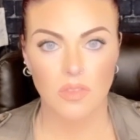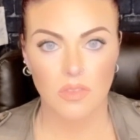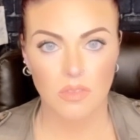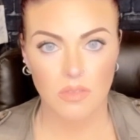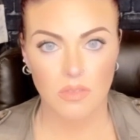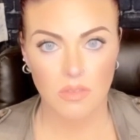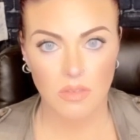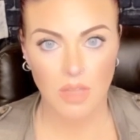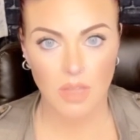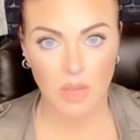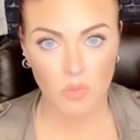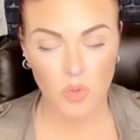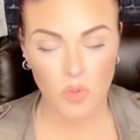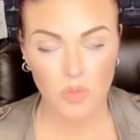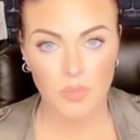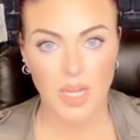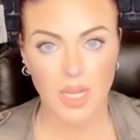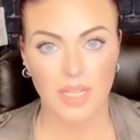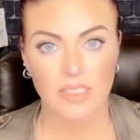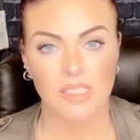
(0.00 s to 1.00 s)

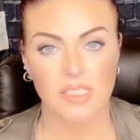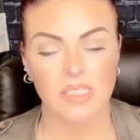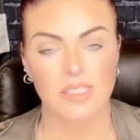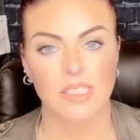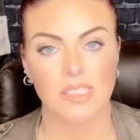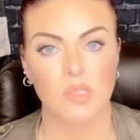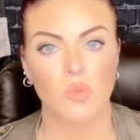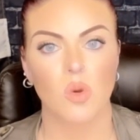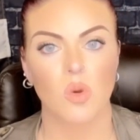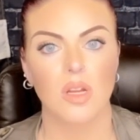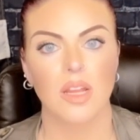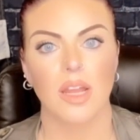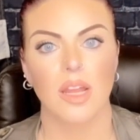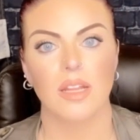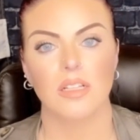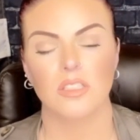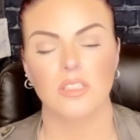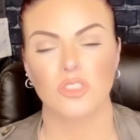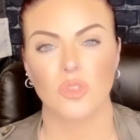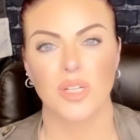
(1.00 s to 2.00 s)
room 961 had
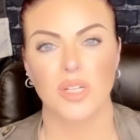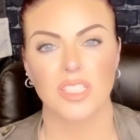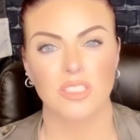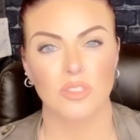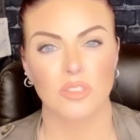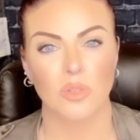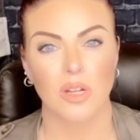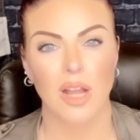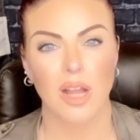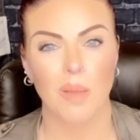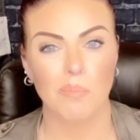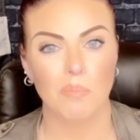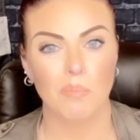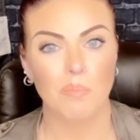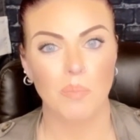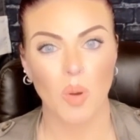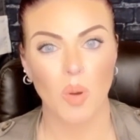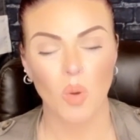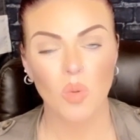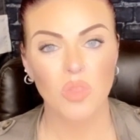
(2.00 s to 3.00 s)
an adjoining door on
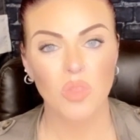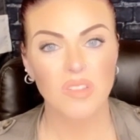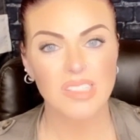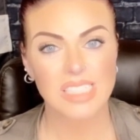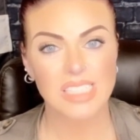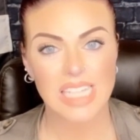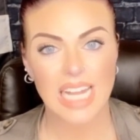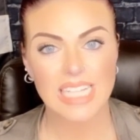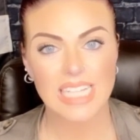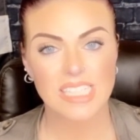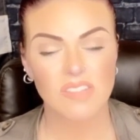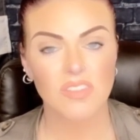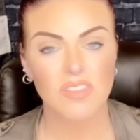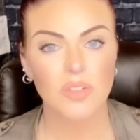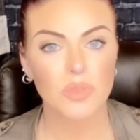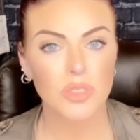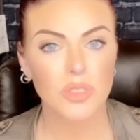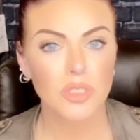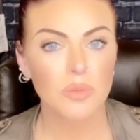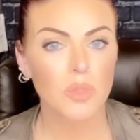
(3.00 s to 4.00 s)
both sides of the
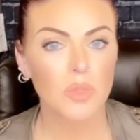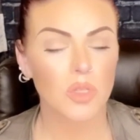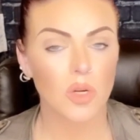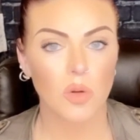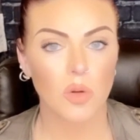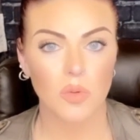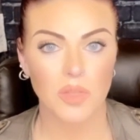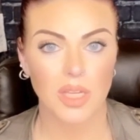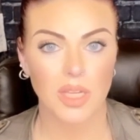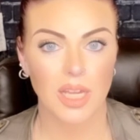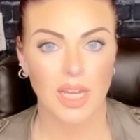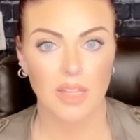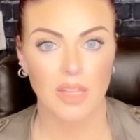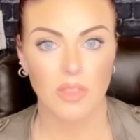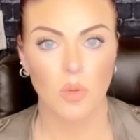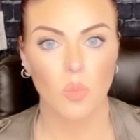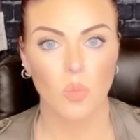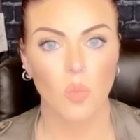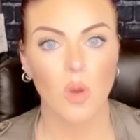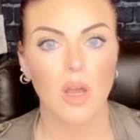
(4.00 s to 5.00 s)
room or only on
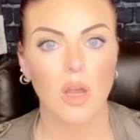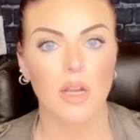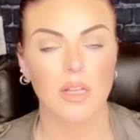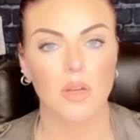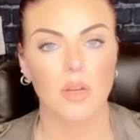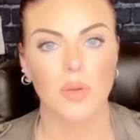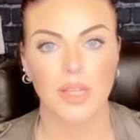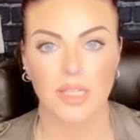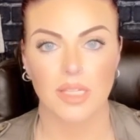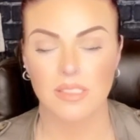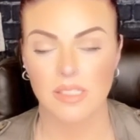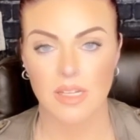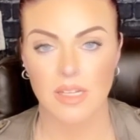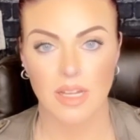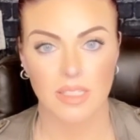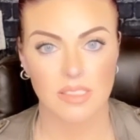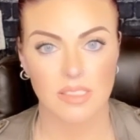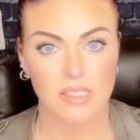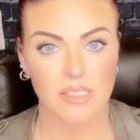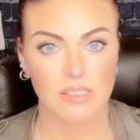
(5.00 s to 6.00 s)
the one going into
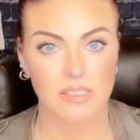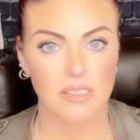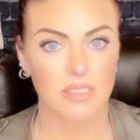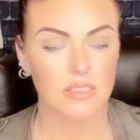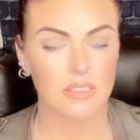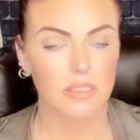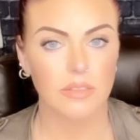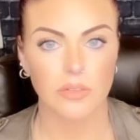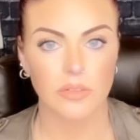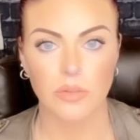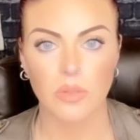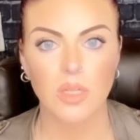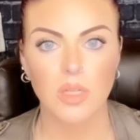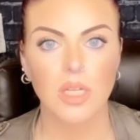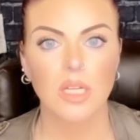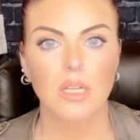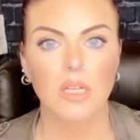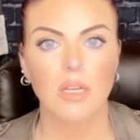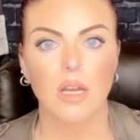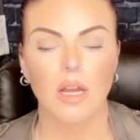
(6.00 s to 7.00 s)
962.
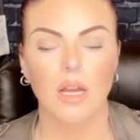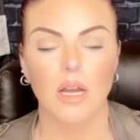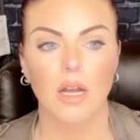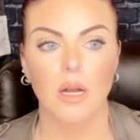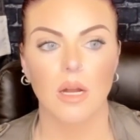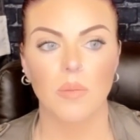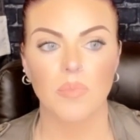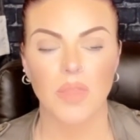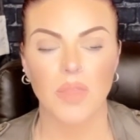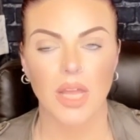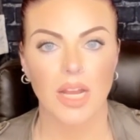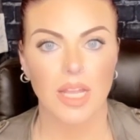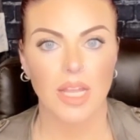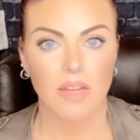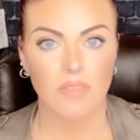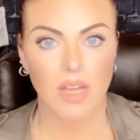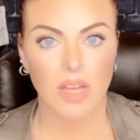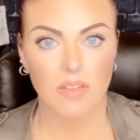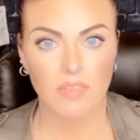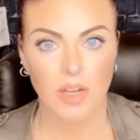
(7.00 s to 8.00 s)
That I
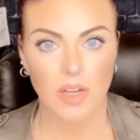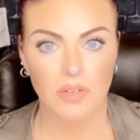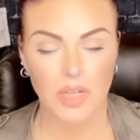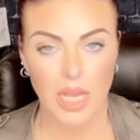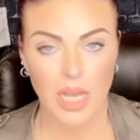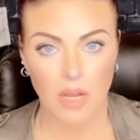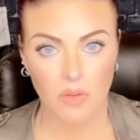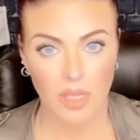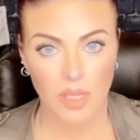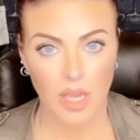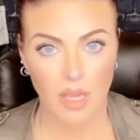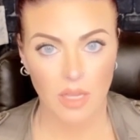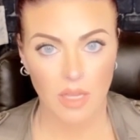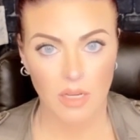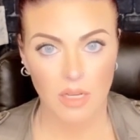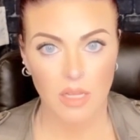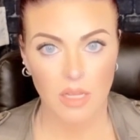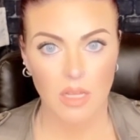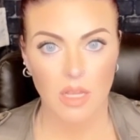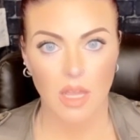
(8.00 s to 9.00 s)
have not found out yet.
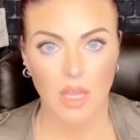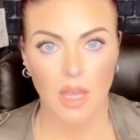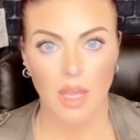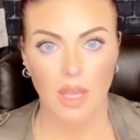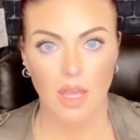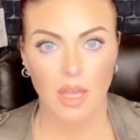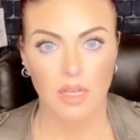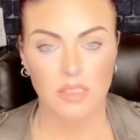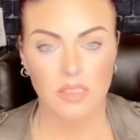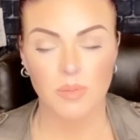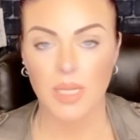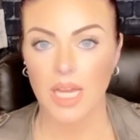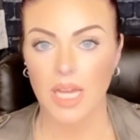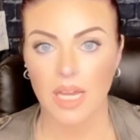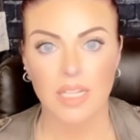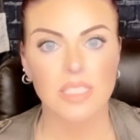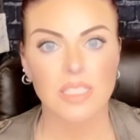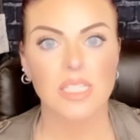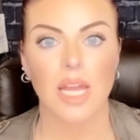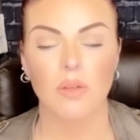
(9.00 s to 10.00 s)
And to be
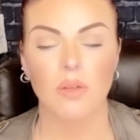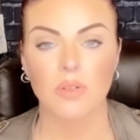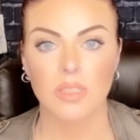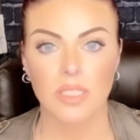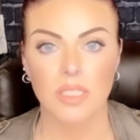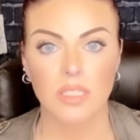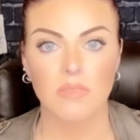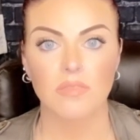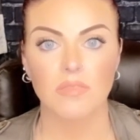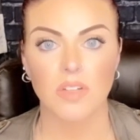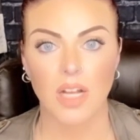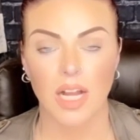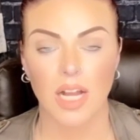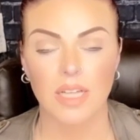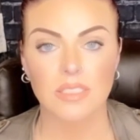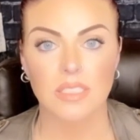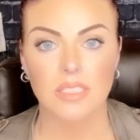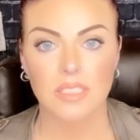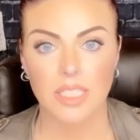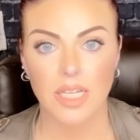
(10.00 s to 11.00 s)
honest, I really
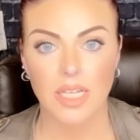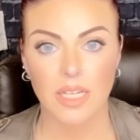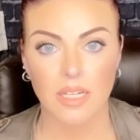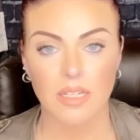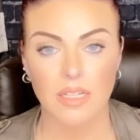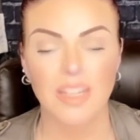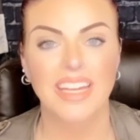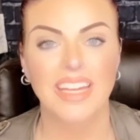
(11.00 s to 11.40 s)
forgot to dig.